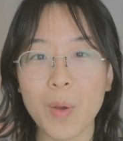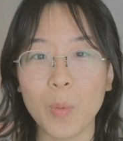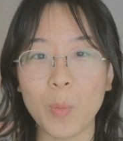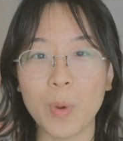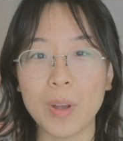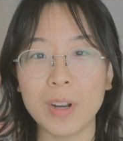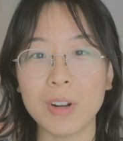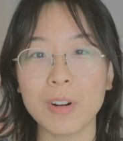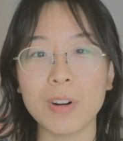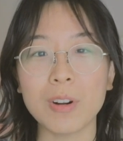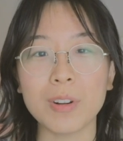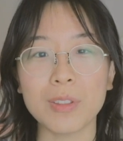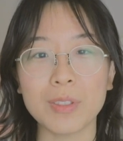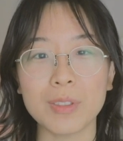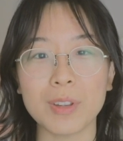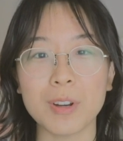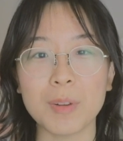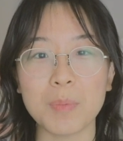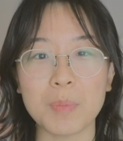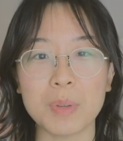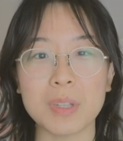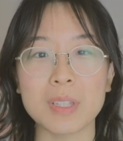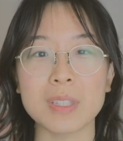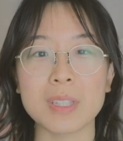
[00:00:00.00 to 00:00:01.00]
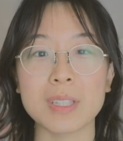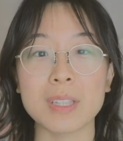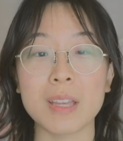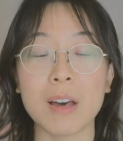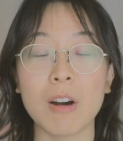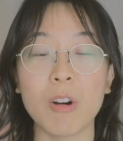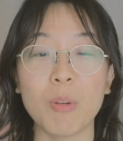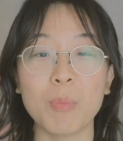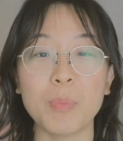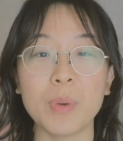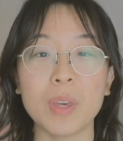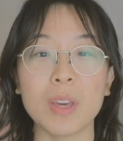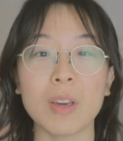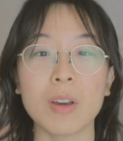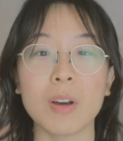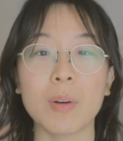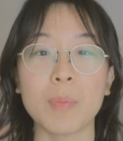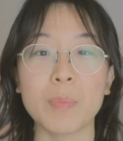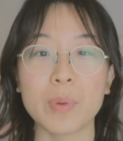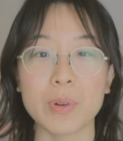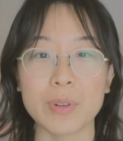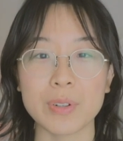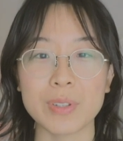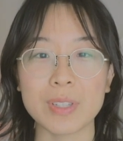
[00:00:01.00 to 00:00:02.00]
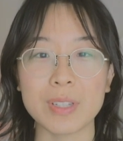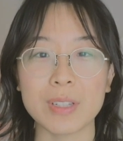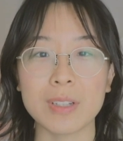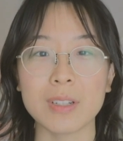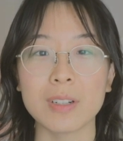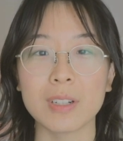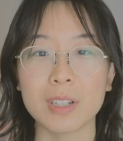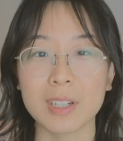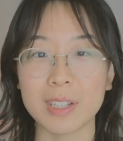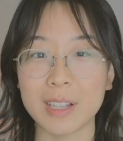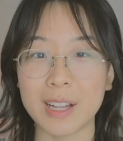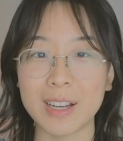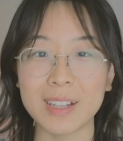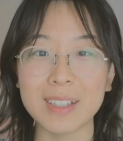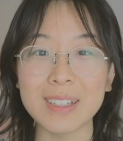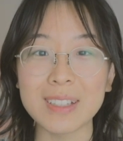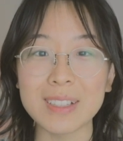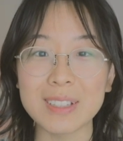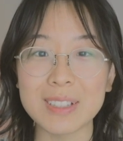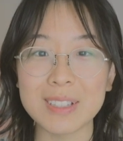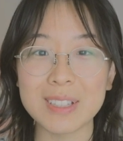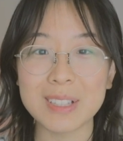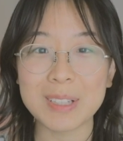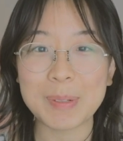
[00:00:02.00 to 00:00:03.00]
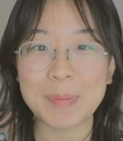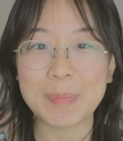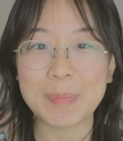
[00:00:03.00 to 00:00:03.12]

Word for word: when an art therapist is helping a person, a client.